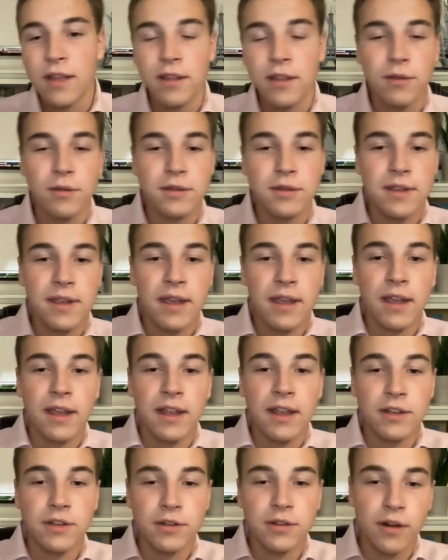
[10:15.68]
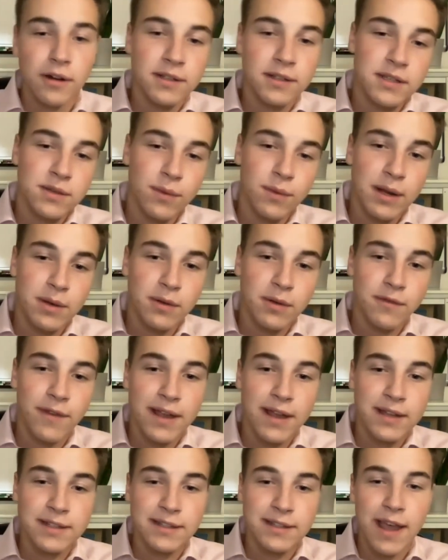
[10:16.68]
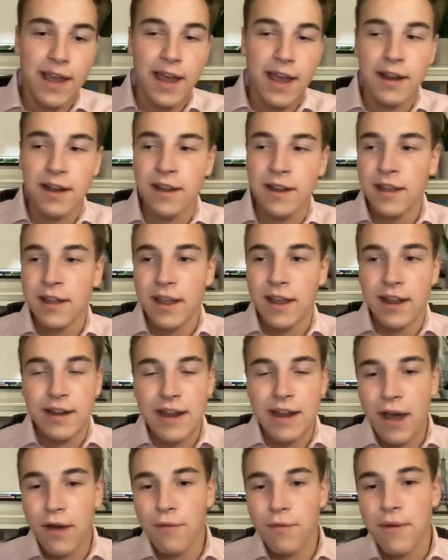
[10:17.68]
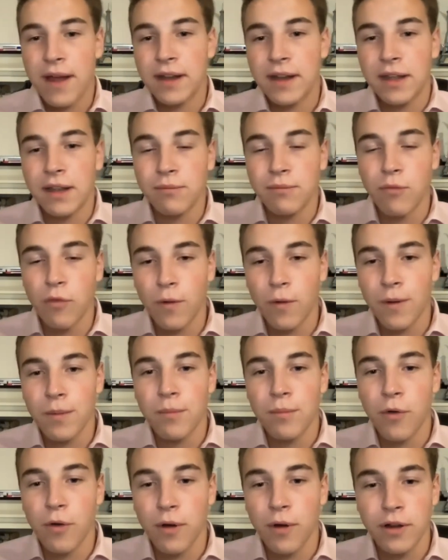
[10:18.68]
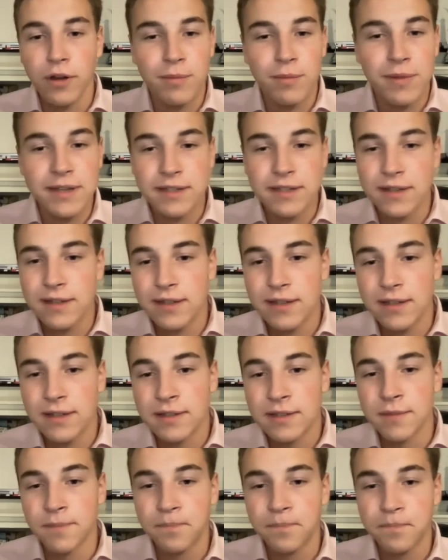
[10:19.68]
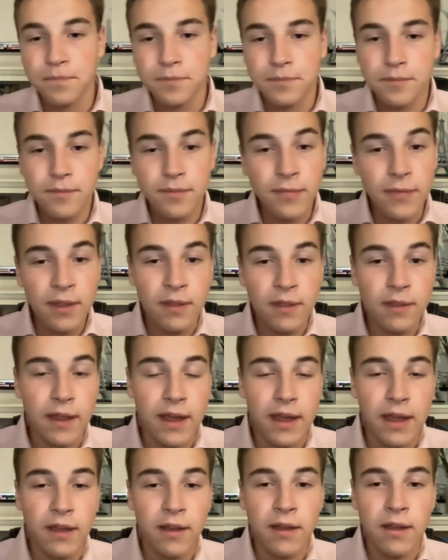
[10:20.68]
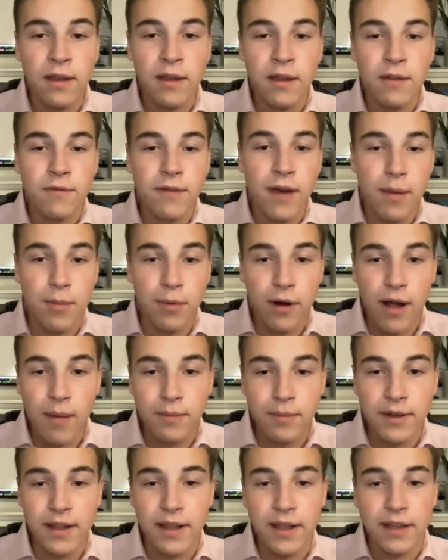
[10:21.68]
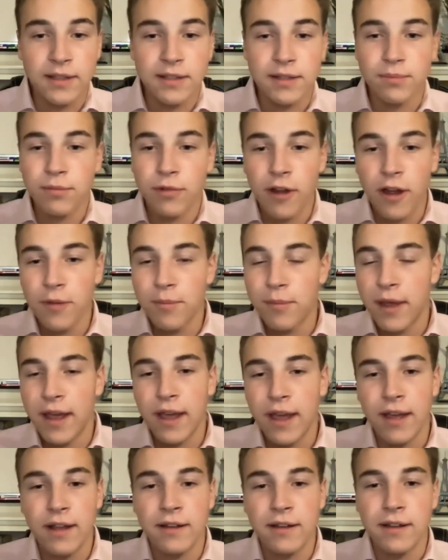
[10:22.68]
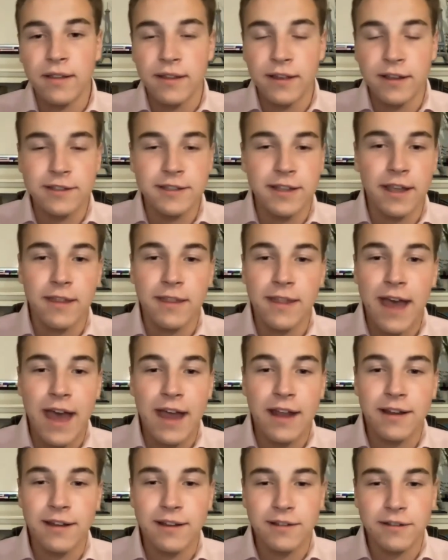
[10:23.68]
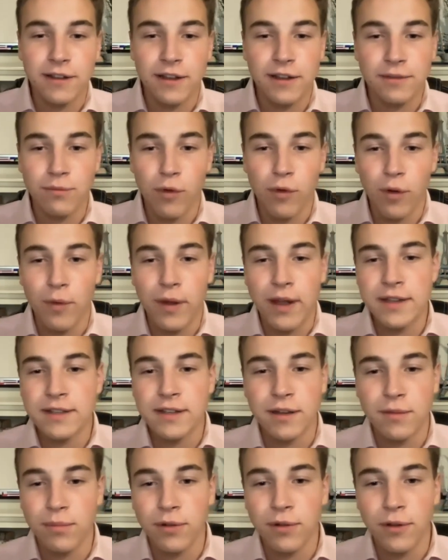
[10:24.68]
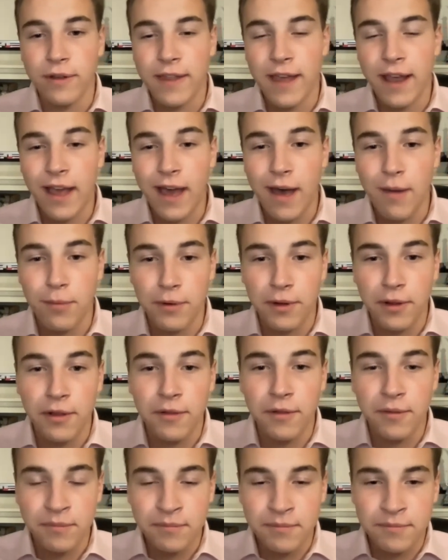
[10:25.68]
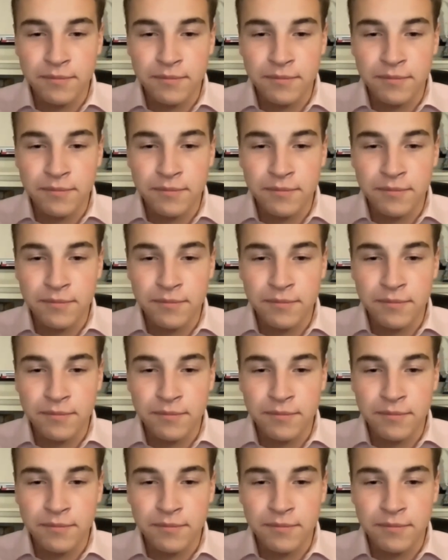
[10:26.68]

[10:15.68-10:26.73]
using insurance as a way to invest that and now finding more and more new businesses like fiber optics, broadband, and things like that as more ways to deploy that capital.